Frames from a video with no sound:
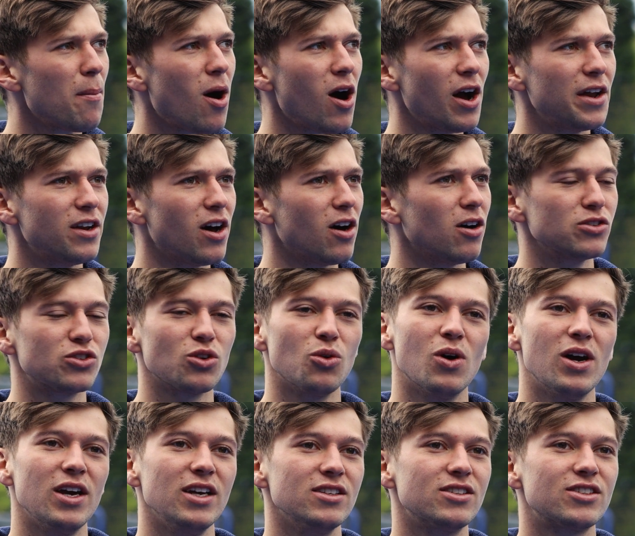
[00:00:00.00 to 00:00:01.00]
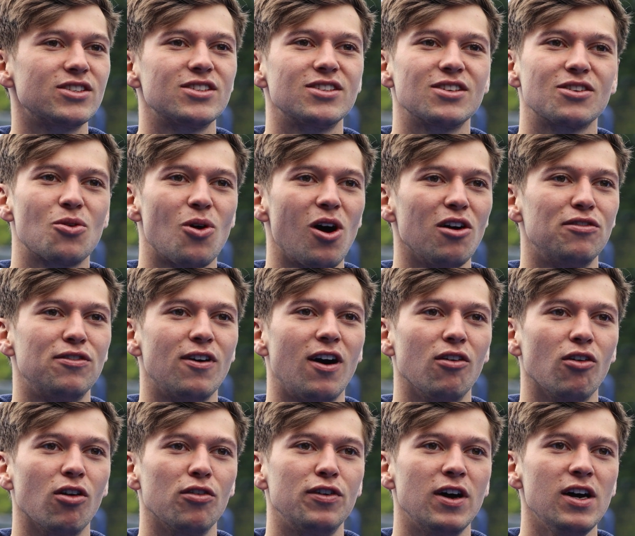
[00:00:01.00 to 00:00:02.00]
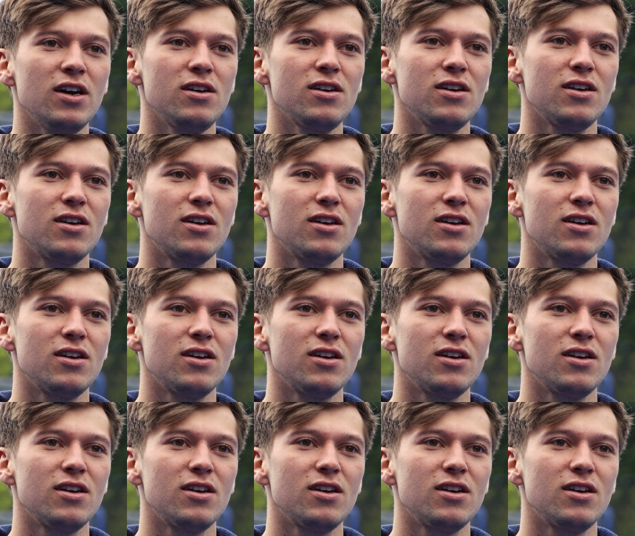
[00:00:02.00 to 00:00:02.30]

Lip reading: mind I was always quite far off it.